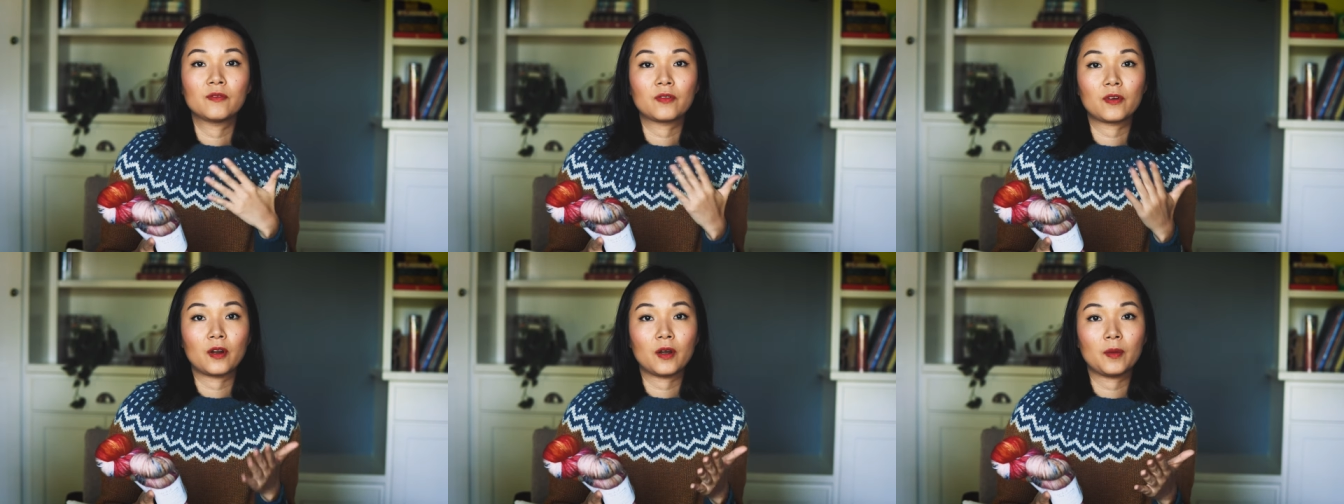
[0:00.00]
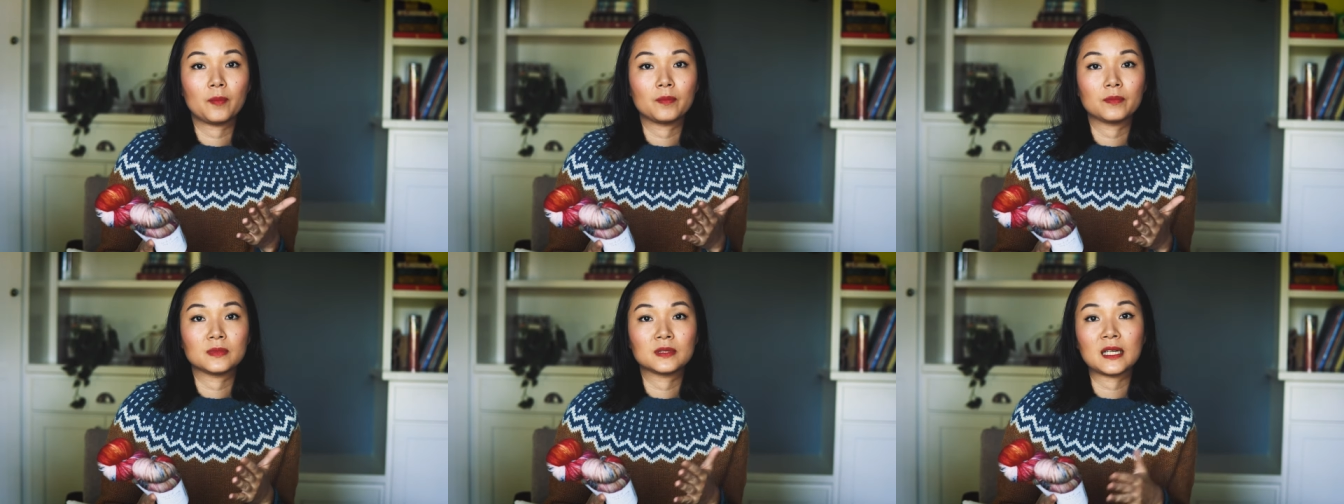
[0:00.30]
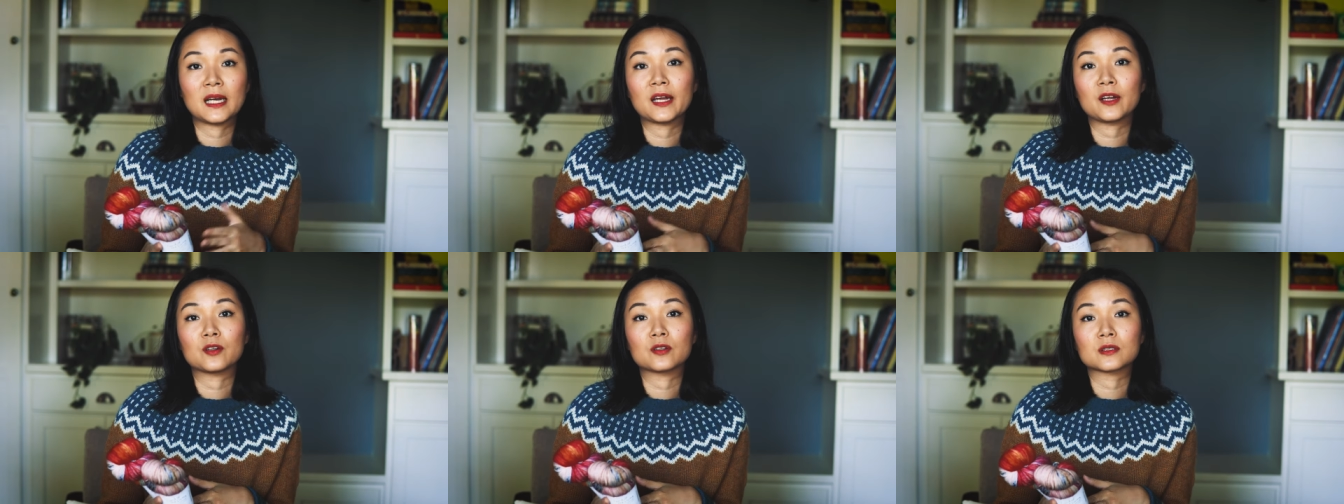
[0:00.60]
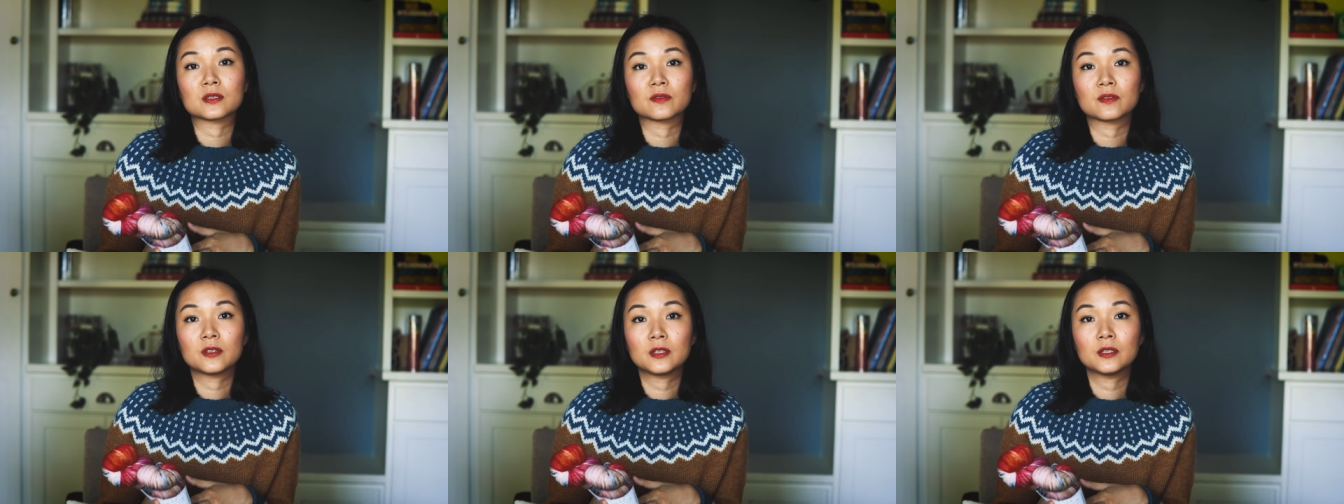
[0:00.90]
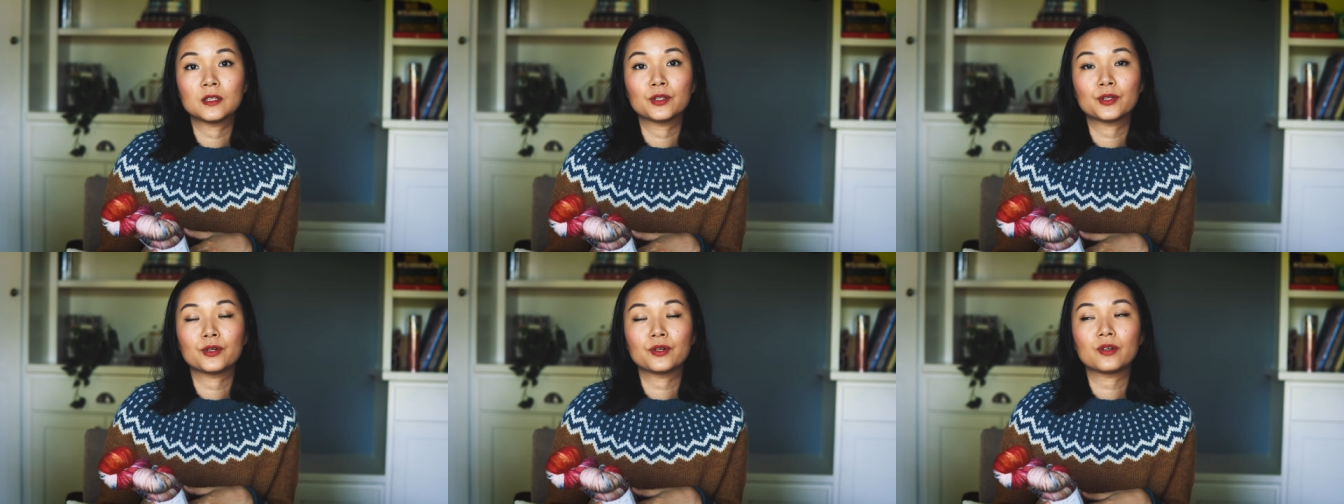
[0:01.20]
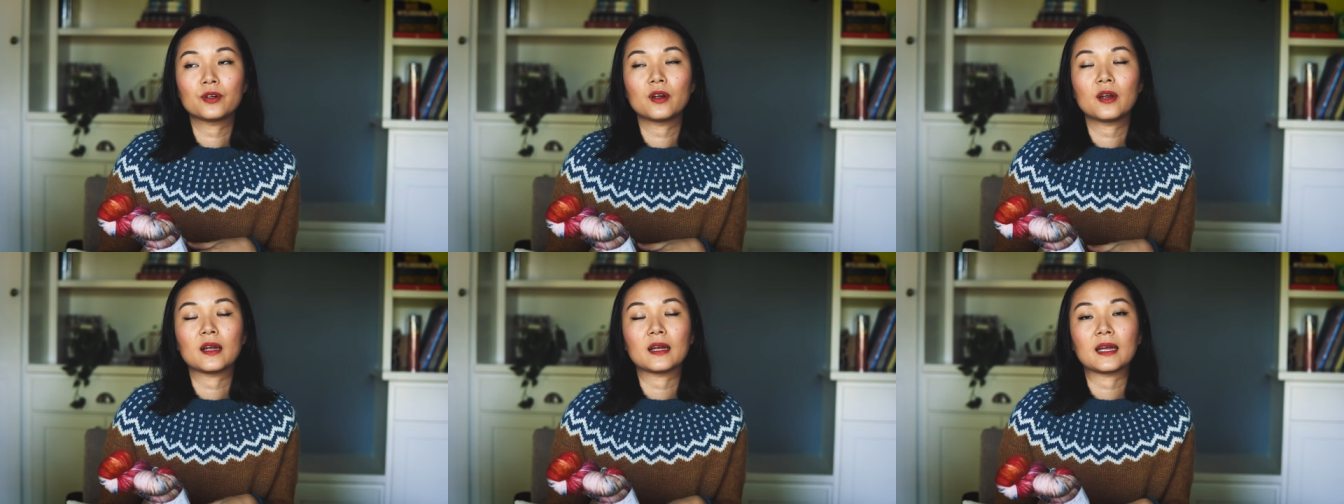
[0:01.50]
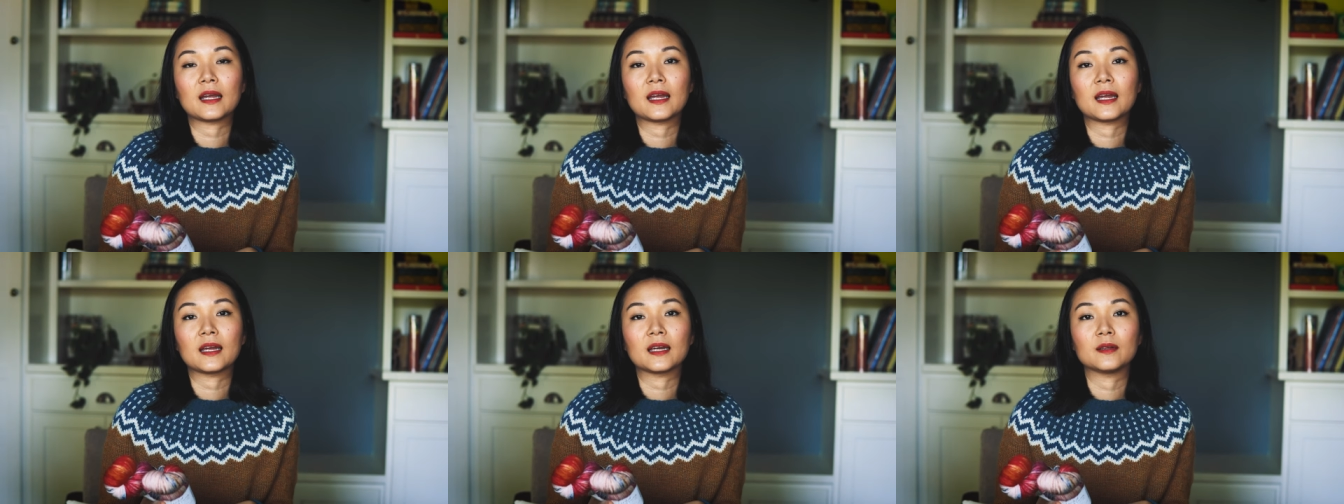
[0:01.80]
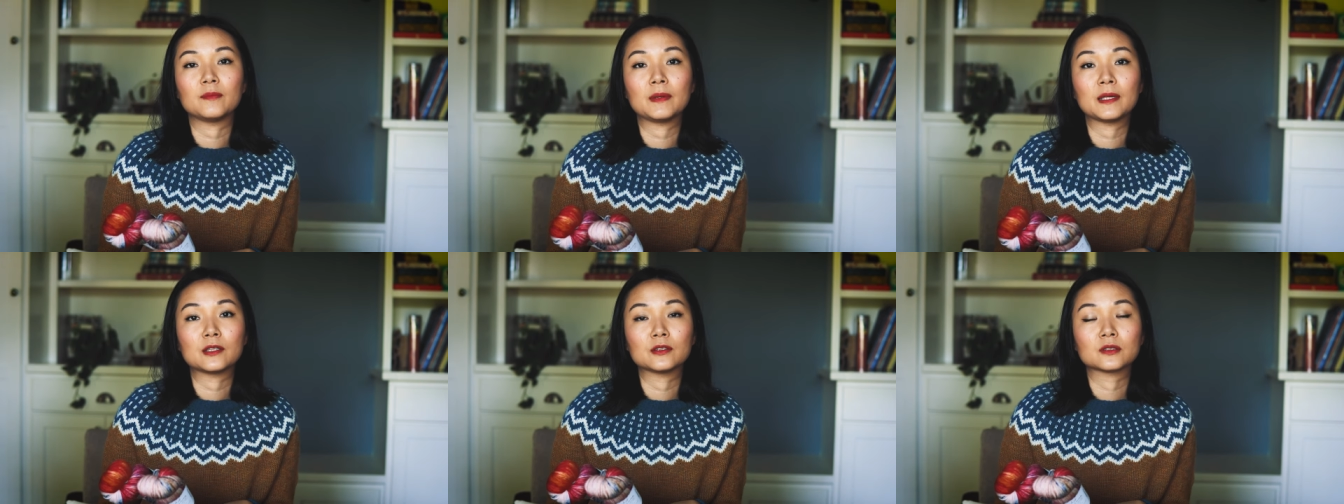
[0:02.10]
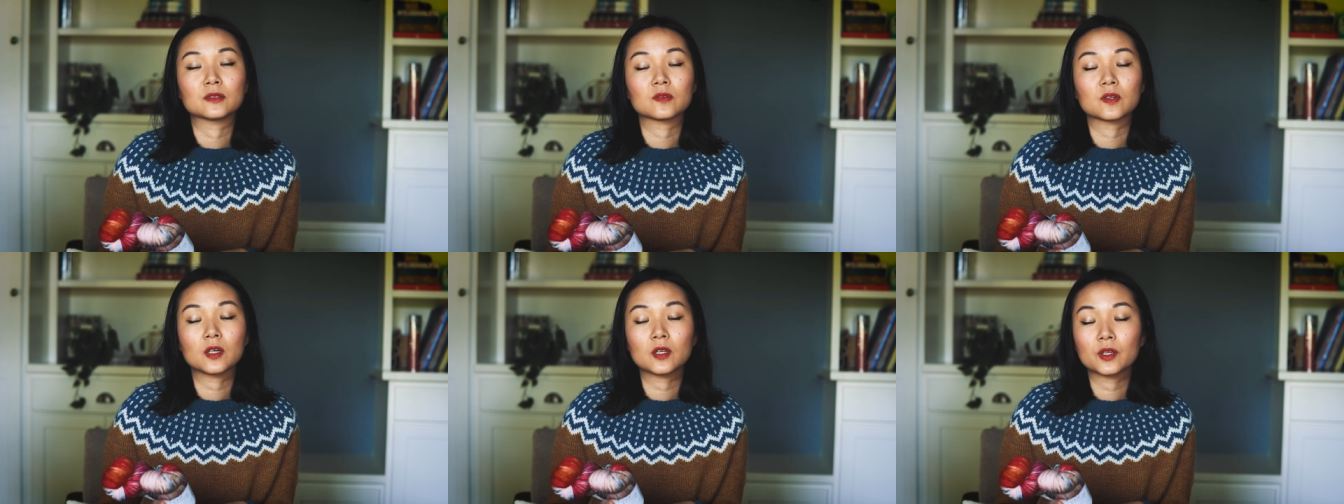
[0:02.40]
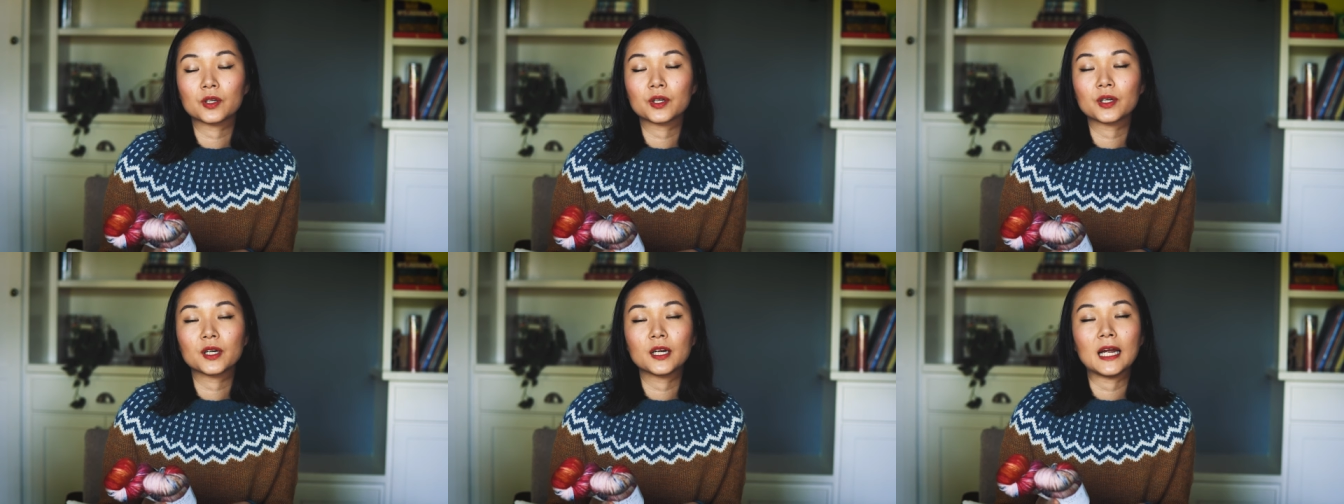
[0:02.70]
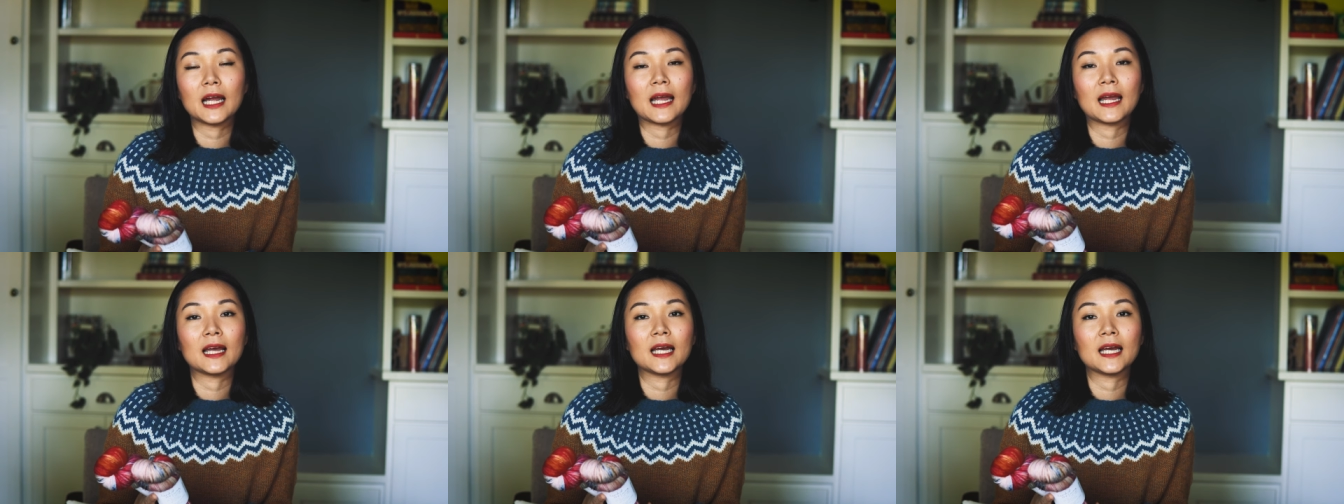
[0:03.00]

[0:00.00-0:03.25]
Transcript: from dyers of color and makers of color,